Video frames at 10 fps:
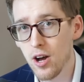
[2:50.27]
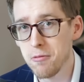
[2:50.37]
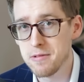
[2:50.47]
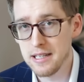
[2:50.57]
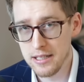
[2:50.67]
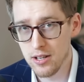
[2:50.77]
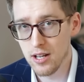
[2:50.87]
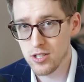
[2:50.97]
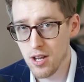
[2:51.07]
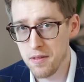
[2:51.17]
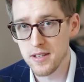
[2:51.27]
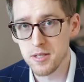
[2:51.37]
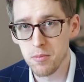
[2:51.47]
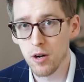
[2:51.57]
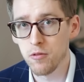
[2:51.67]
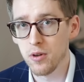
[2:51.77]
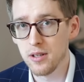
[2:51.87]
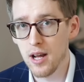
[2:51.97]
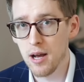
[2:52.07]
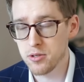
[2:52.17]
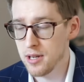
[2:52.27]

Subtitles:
obviously did not stop the smartphone adoption.